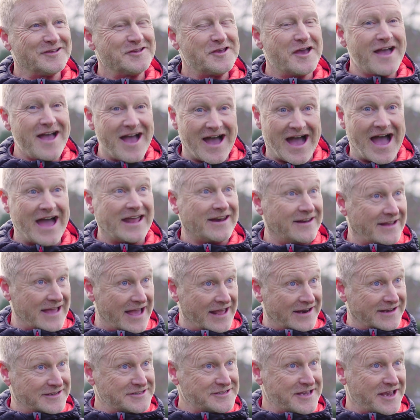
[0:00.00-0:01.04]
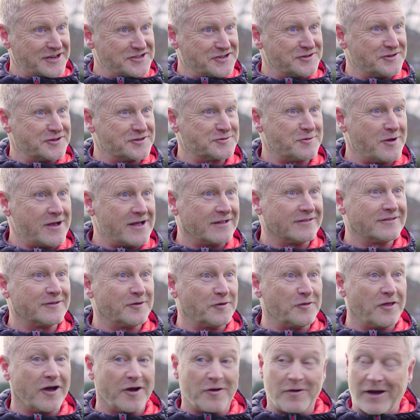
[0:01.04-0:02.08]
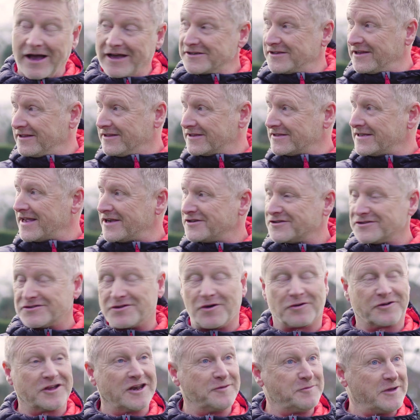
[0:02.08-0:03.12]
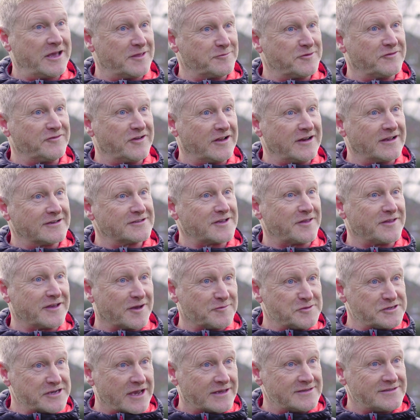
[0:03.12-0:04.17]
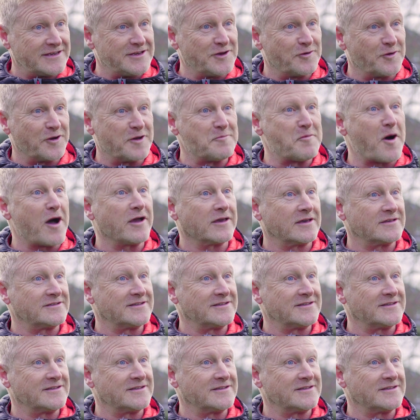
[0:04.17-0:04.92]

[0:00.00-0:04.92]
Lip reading: Yeah, and a session as well. Although actually the session's not going to be at the pavilion, 'cause I think I'm chasing you on a bike